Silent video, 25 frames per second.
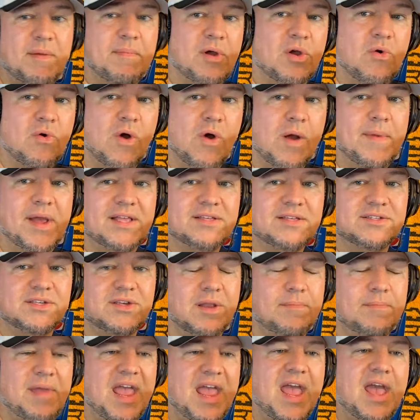McCormick? Is it
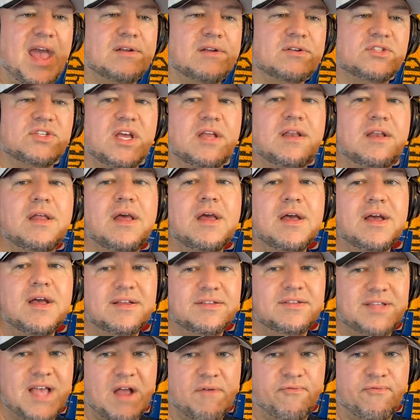gonna be Anderson?
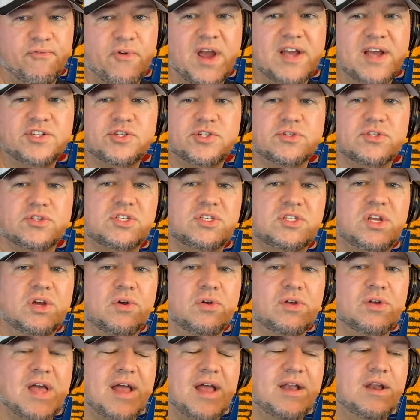Dak Frazier's
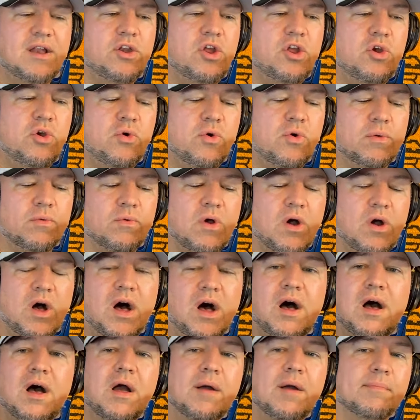still kind of new and
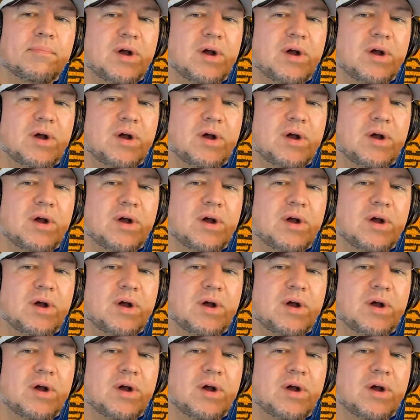raw.